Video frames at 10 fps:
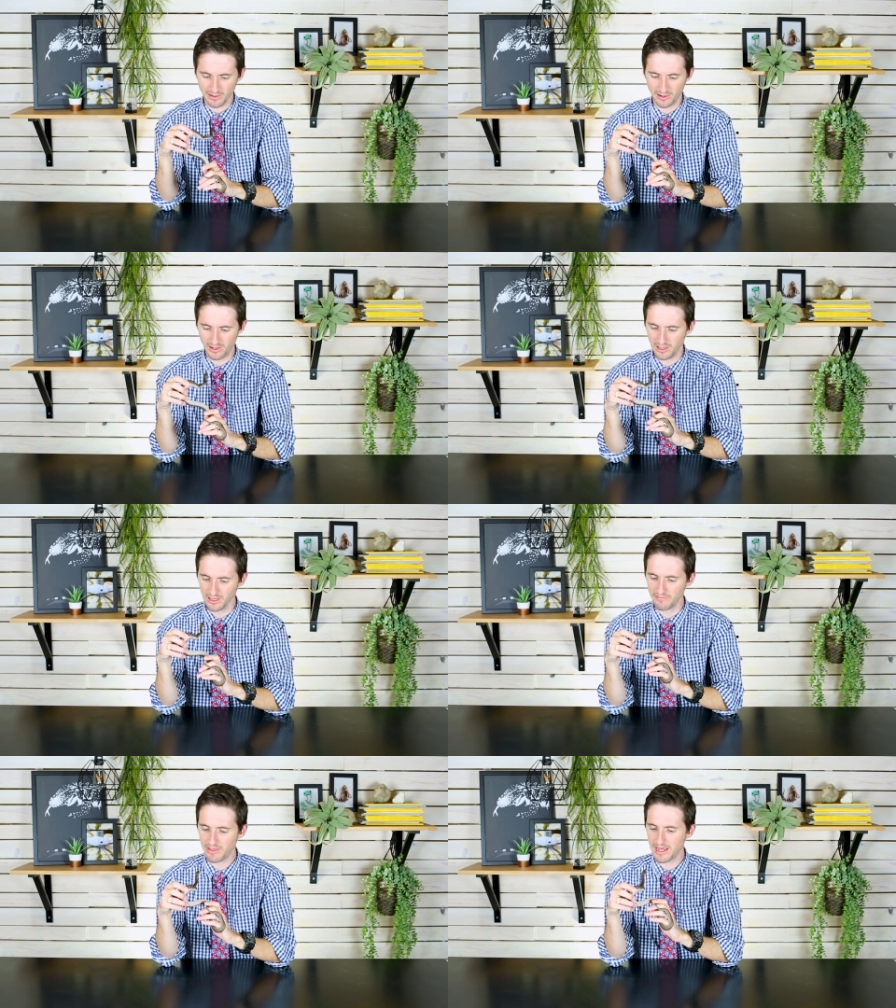
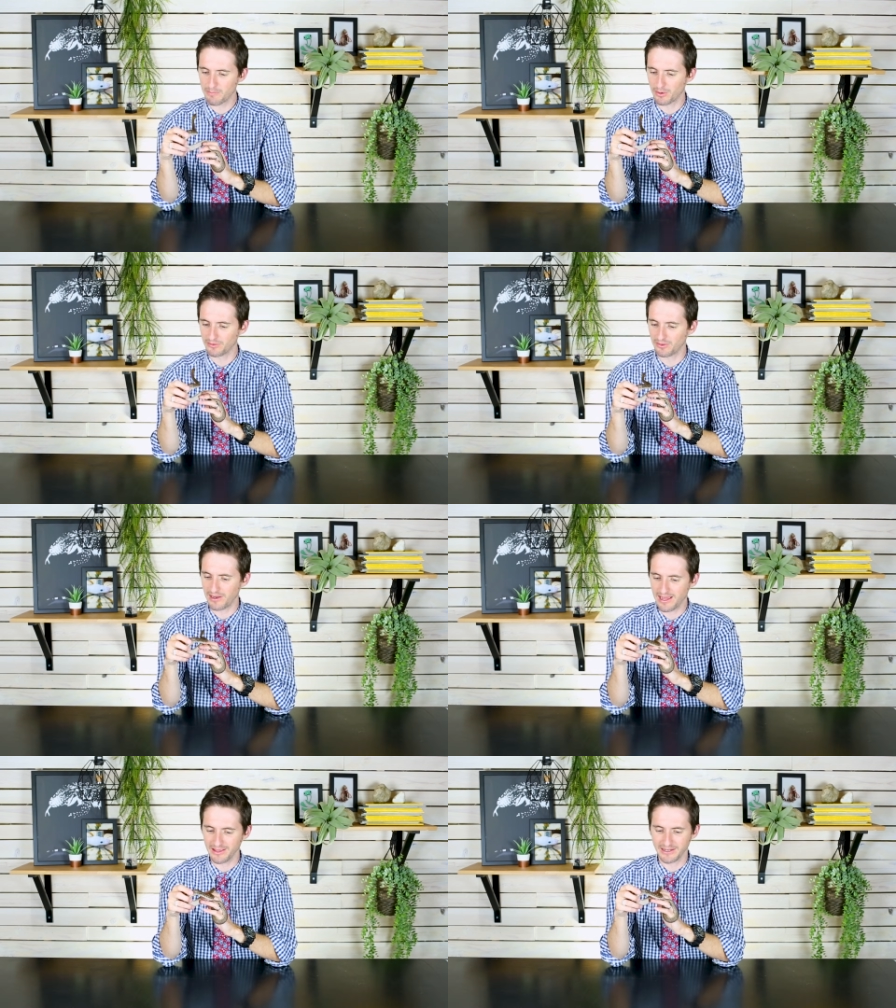all of that
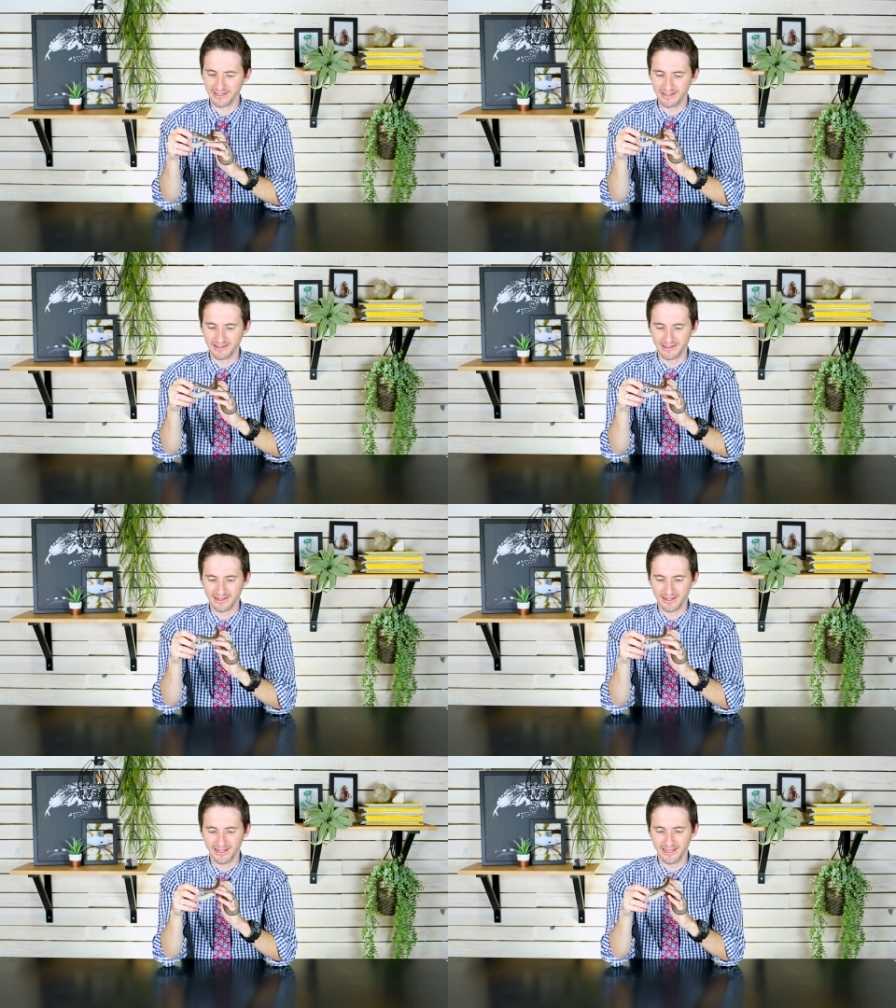personality
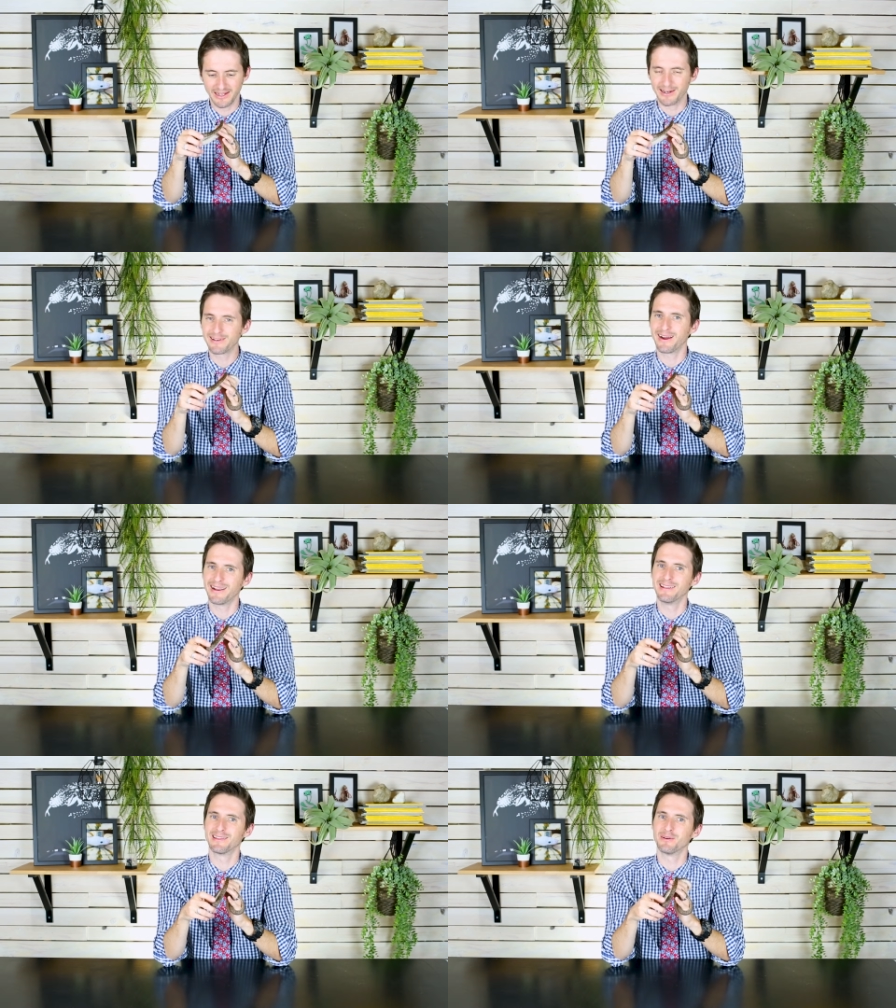in a
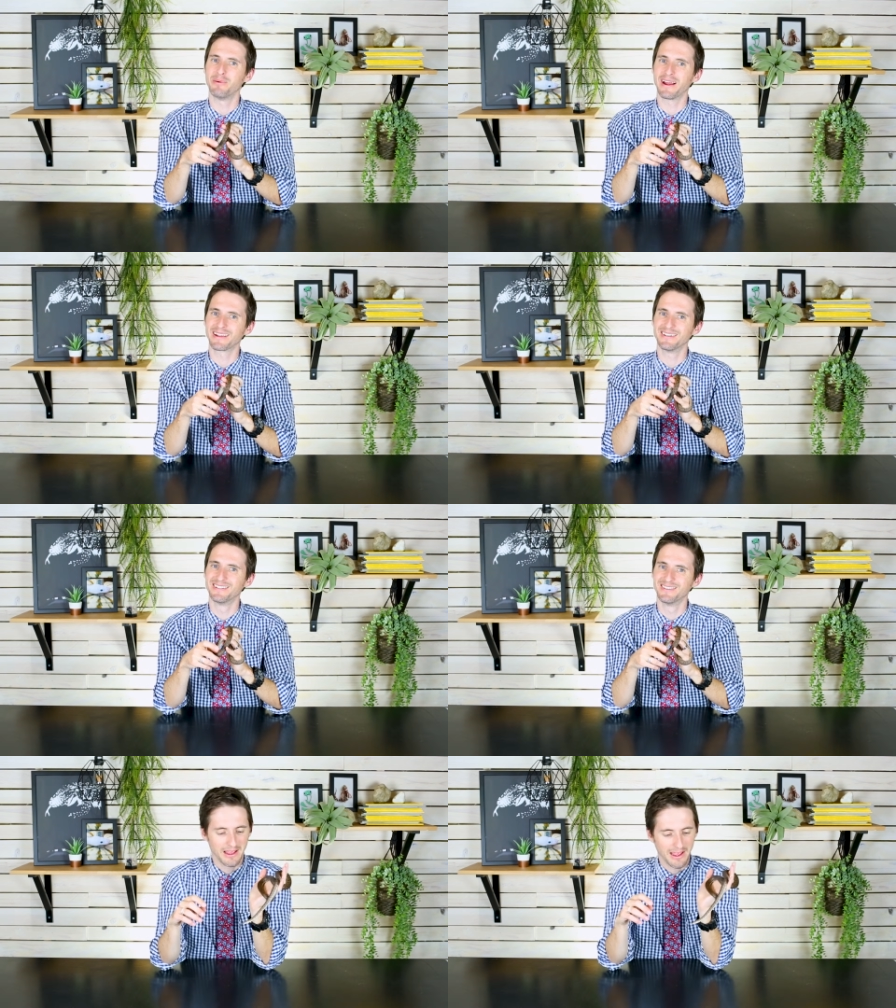tiny little package.